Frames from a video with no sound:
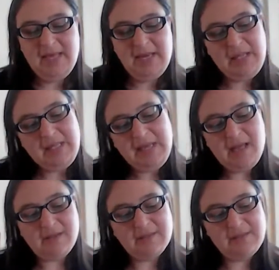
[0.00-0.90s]
anything
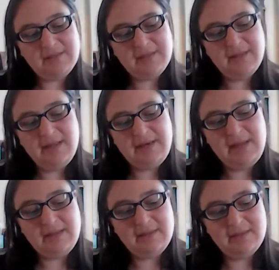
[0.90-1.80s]
else? Any
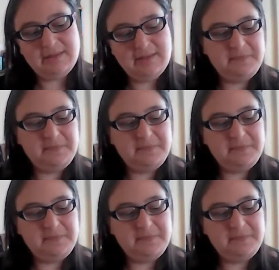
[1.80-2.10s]
others?